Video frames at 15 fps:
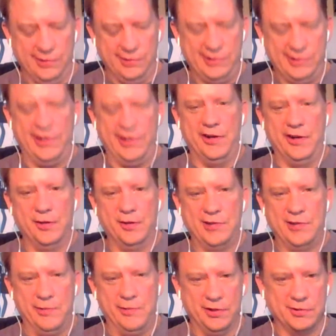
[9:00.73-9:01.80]

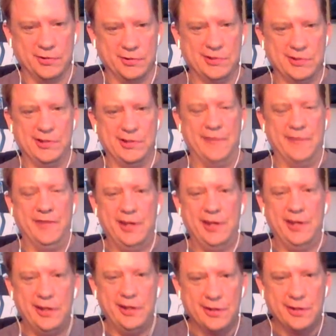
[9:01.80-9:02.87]
stereotypical,
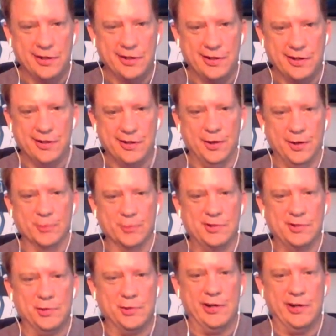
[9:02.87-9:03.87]
stuffy, old school